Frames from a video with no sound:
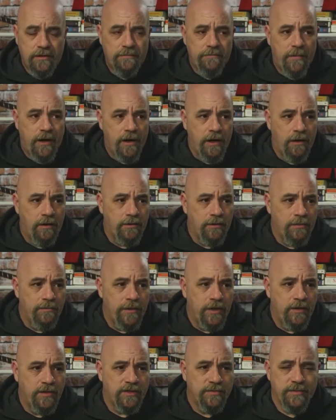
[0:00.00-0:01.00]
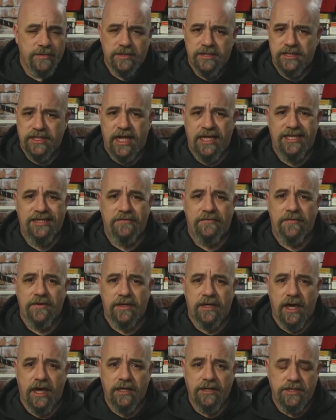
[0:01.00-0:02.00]
my own amusement and
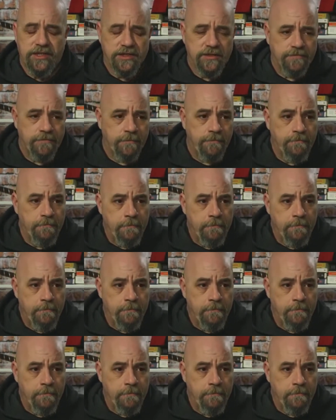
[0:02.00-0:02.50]
edification.